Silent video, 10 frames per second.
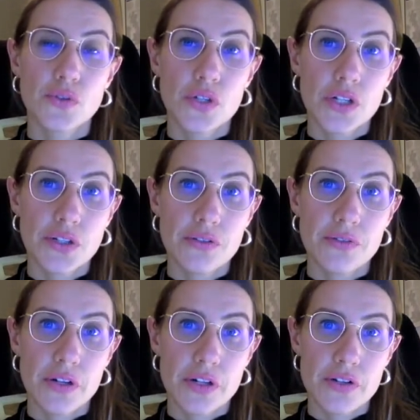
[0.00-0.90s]

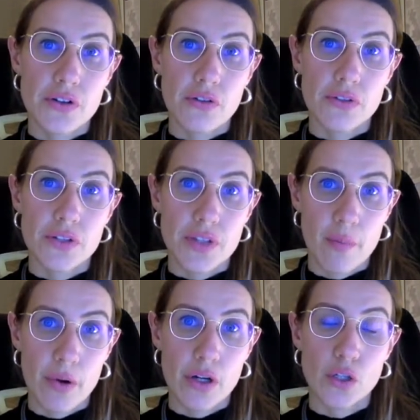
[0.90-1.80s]
31st of
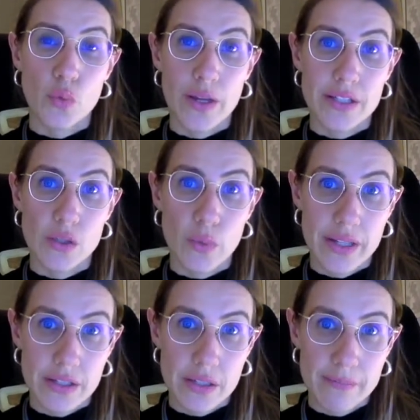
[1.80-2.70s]
December
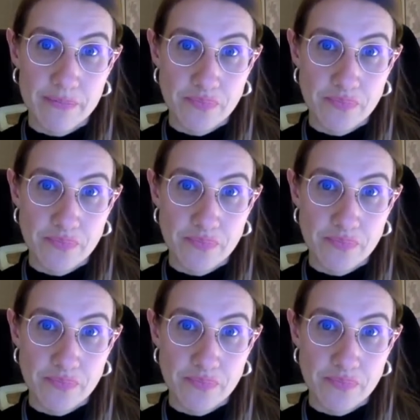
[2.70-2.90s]
2020,